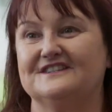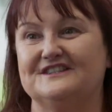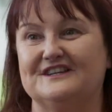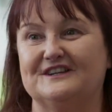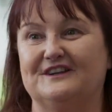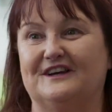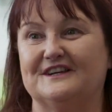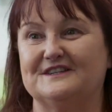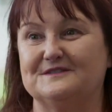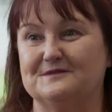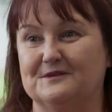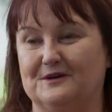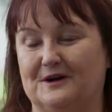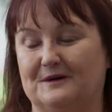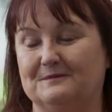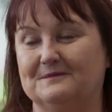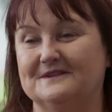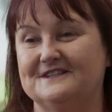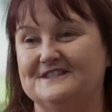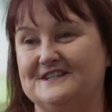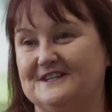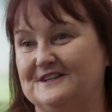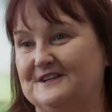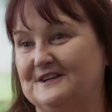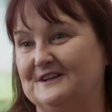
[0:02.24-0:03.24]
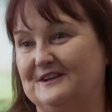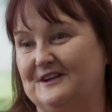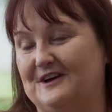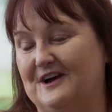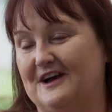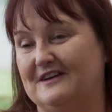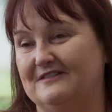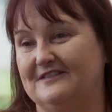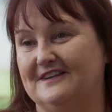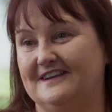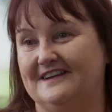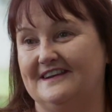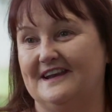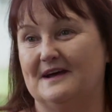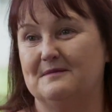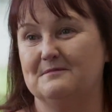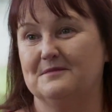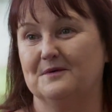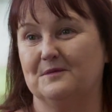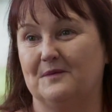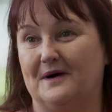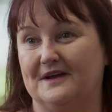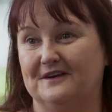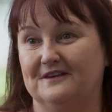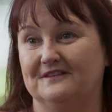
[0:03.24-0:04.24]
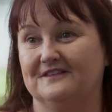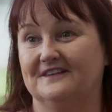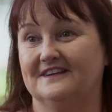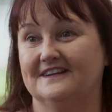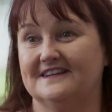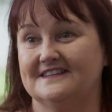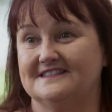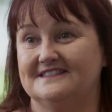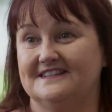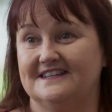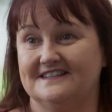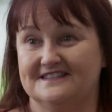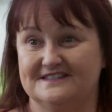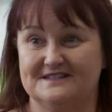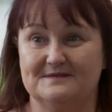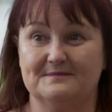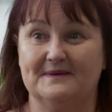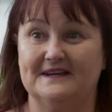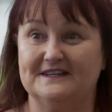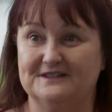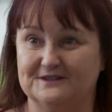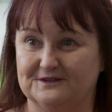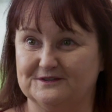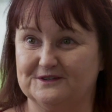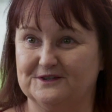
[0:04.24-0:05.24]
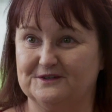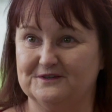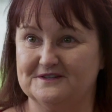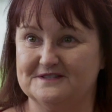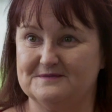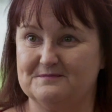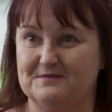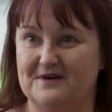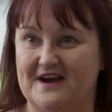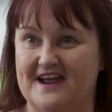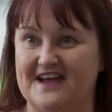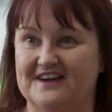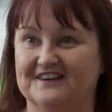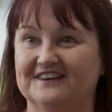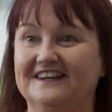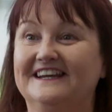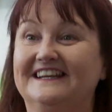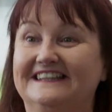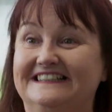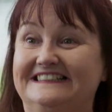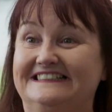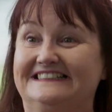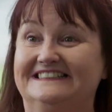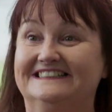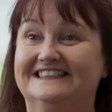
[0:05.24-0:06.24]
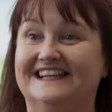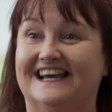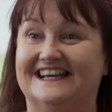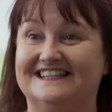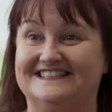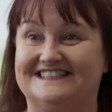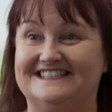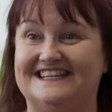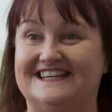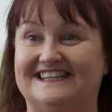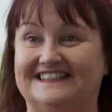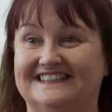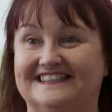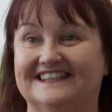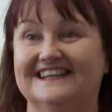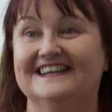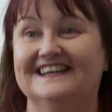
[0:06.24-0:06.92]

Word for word: that she'd like to accomplish in her life, and number one on the list is to meet Dr. Chris Brown. That's it.